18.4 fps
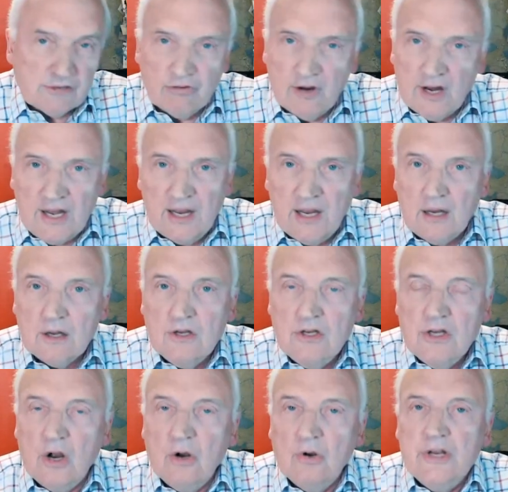There's
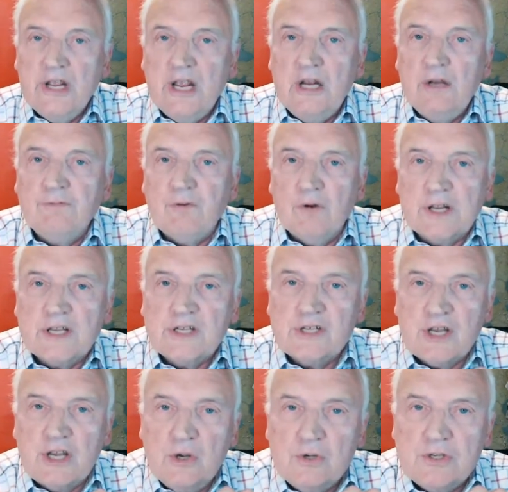really no need for
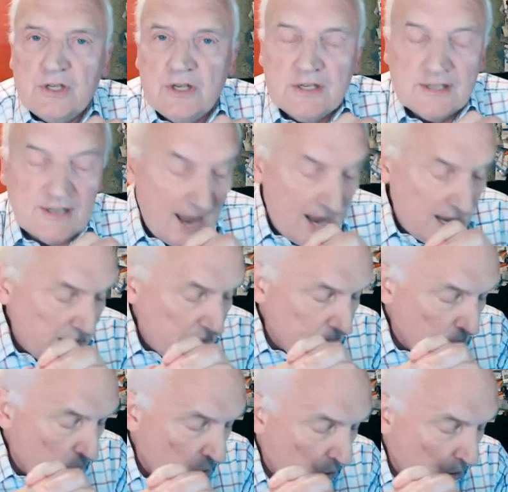excuses
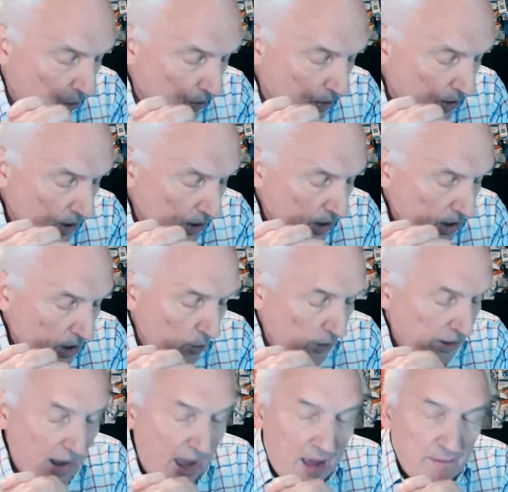anymore.
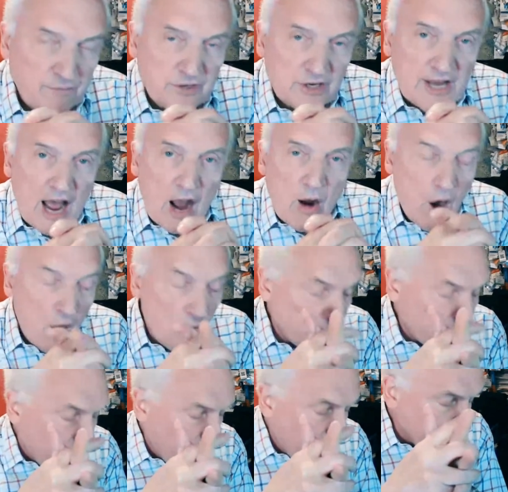We have to
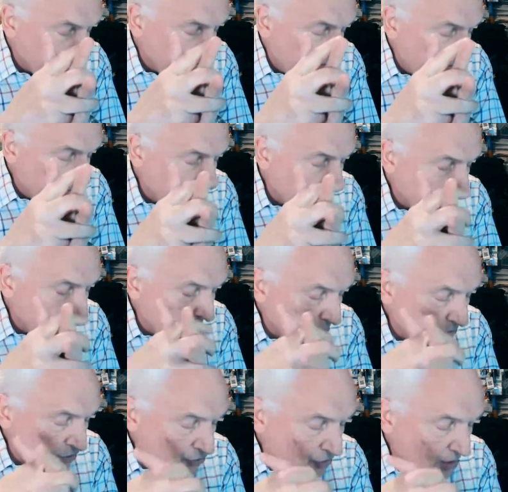now overcome
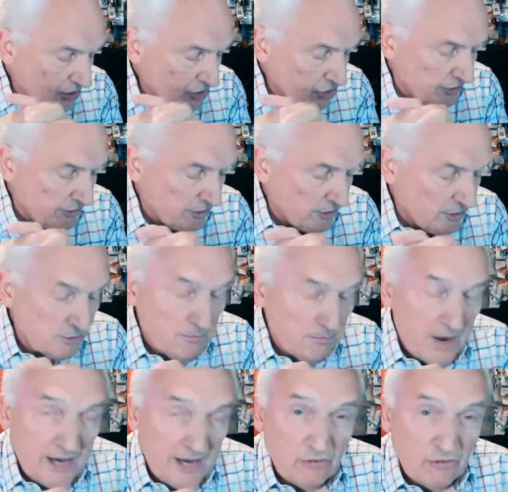the obstruction
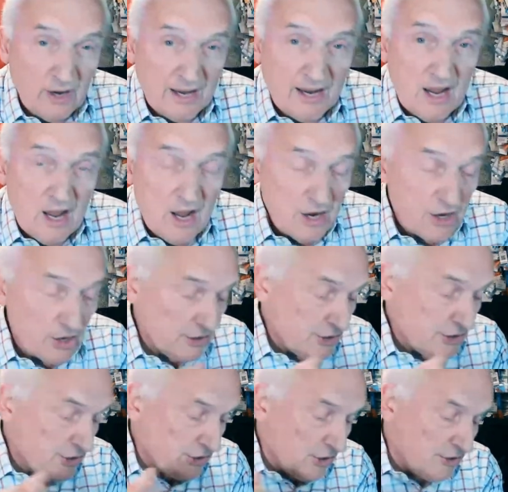that has made really
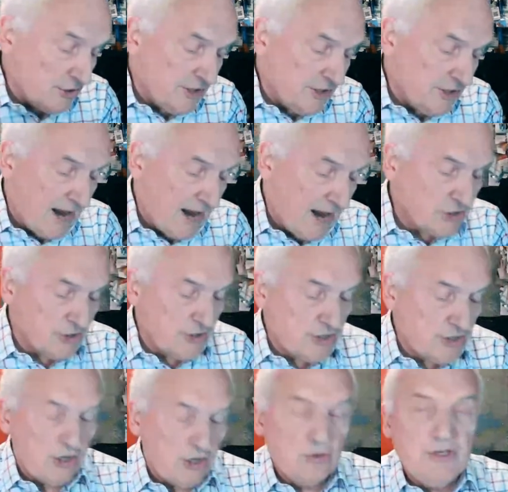concerted
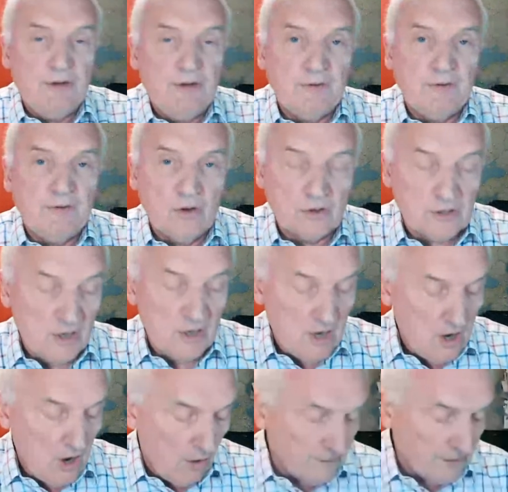action so difficult
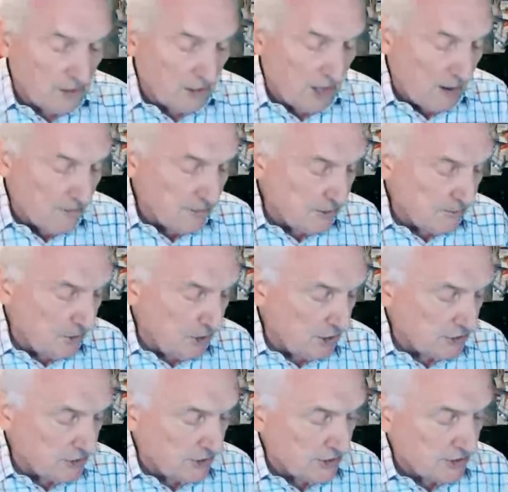on the climate
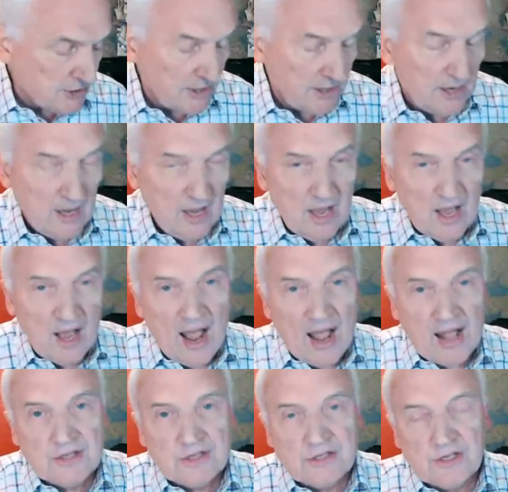emergency
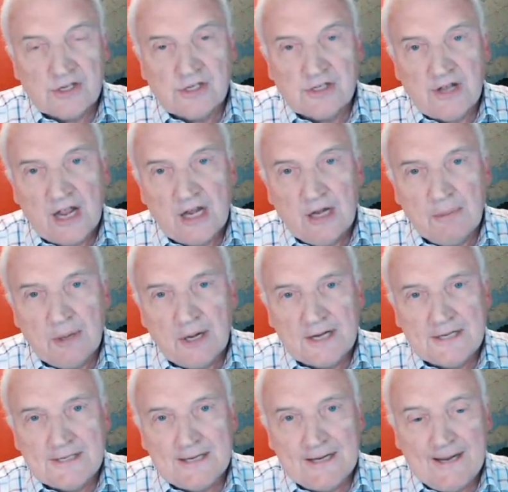and
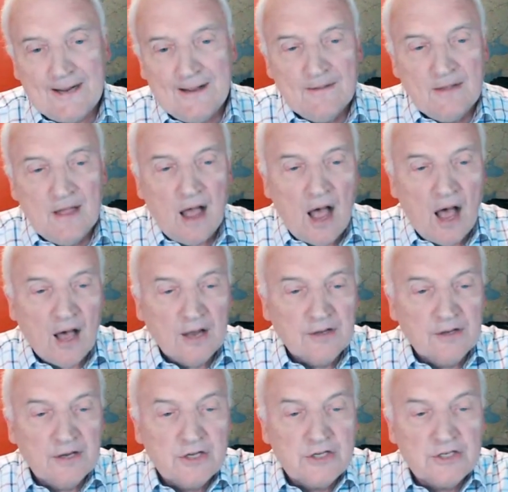sustainability
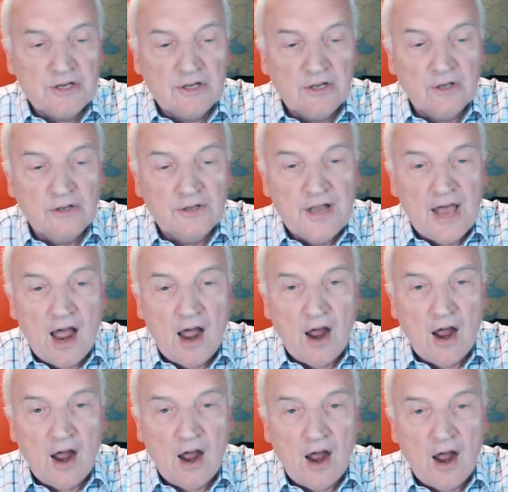until
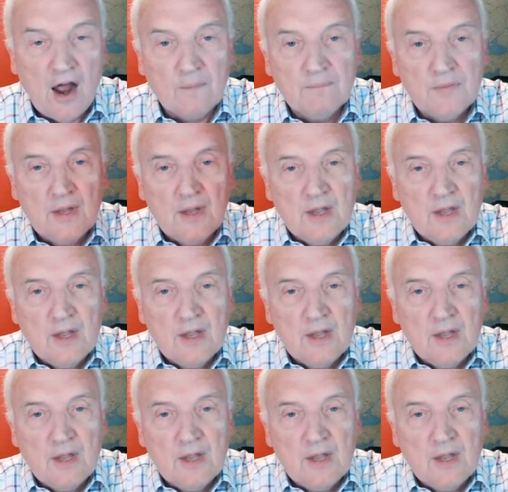now.